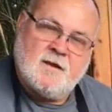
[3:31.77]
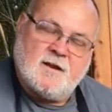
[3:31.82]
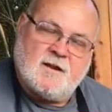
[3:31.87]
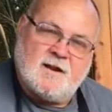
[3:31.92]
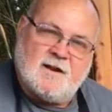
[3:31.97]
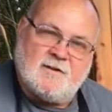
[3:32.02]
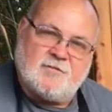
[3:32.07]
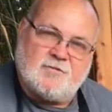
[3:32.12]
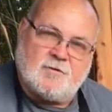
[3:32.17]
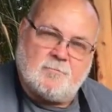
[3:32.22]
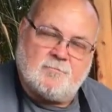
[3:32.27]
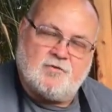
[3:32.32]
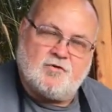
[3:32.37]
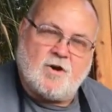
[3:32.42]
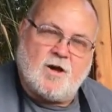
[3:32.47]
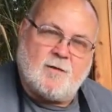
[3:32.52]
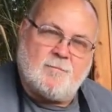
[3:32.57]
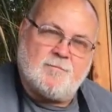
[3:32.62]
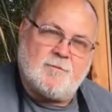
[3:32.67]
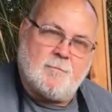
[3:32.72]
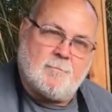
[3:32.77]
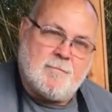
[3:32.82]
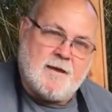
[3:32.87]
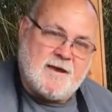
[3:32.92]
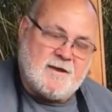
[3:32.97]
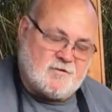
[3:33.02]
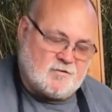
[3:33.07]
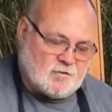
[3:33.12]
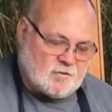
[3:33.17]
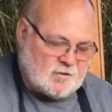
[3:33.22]
And I have some chopped
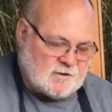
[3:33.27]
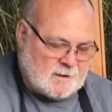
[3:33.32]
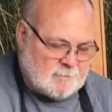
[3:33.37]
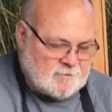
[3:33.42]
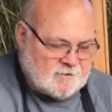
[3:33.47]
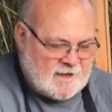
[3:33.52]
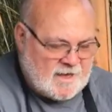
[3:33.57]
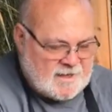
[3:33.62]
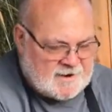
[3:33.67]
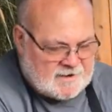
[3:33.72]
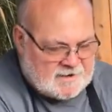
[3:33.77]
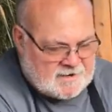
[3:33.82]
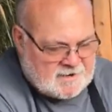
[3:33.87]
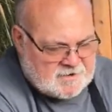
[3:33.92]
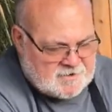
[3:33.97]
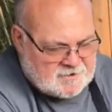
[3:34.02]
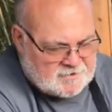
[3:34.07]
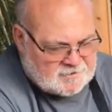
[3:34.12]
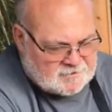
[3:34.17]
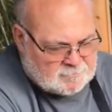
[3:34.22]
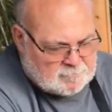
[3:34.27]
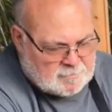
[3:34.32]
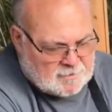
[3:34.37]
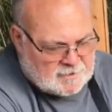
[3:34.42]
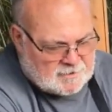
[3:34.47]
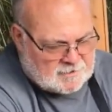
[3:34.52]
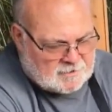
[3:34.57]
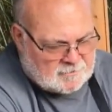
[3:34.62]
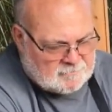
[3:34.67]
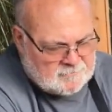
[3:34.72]
basil. I'm going to add it in here to this
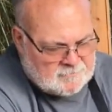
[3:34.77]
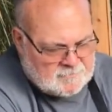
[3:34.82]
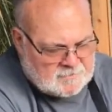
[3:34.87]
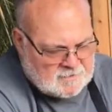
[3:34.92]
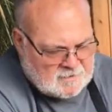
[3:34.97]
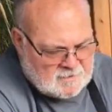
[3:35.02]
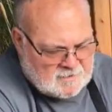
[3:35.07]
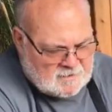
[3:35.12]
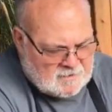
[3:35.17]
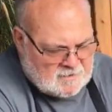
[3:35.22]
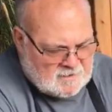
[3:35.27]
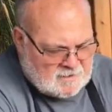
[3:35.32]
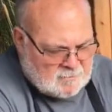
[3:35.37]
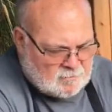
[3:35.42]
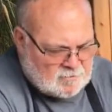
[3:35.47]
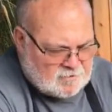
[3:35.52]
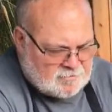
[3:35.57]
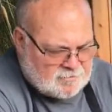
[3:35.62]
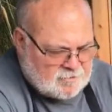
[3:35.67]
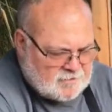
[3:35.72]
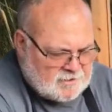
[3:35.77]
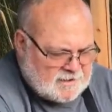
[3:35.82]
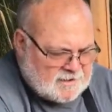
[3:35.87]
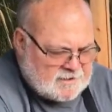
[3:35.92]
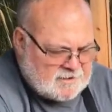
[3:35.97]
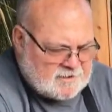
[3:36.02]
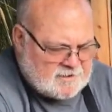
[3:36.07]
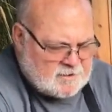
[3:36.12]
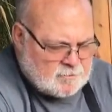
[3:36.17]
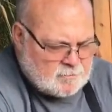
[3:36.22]
butter. I'm going to throw that
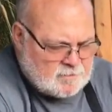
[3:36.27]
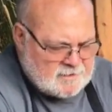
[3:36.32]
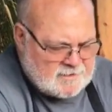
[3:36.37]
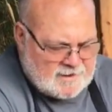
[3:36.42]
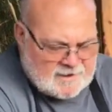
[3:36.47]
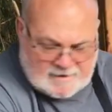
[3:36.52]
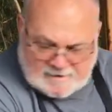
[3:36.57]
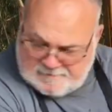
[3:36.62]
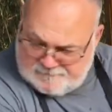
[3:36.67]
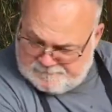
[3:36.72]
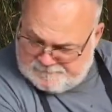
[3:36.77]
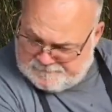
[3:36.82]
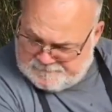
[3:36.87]
in there with that.